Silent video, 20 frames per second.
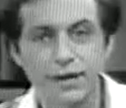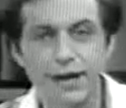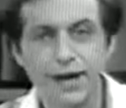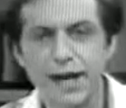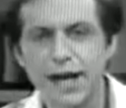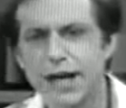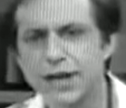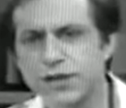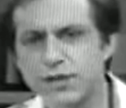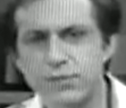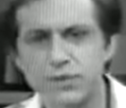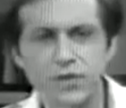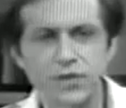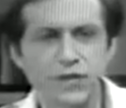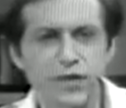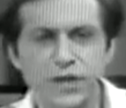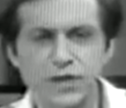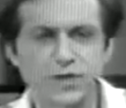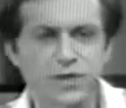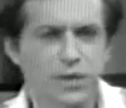And the
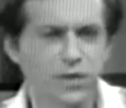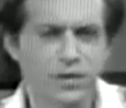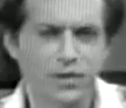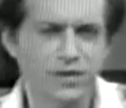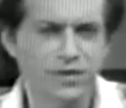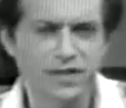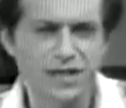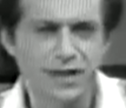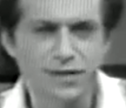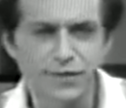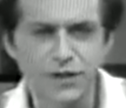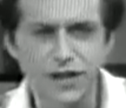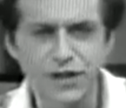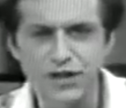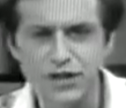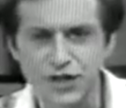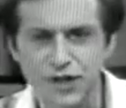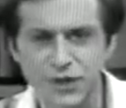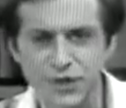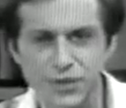movies or TV
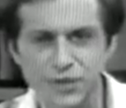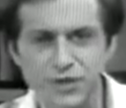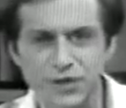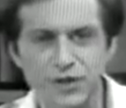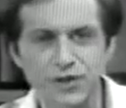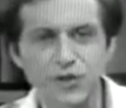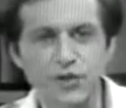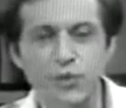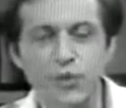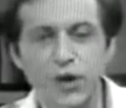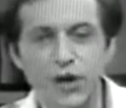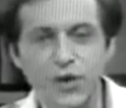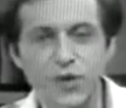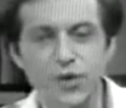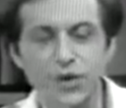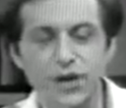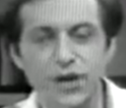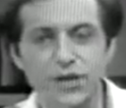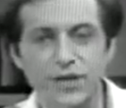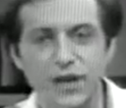shows that you record
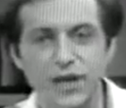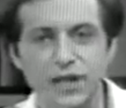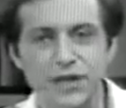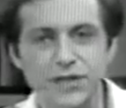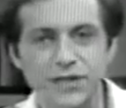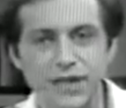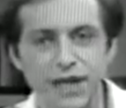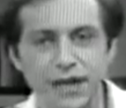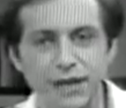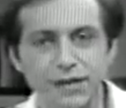on the cassette,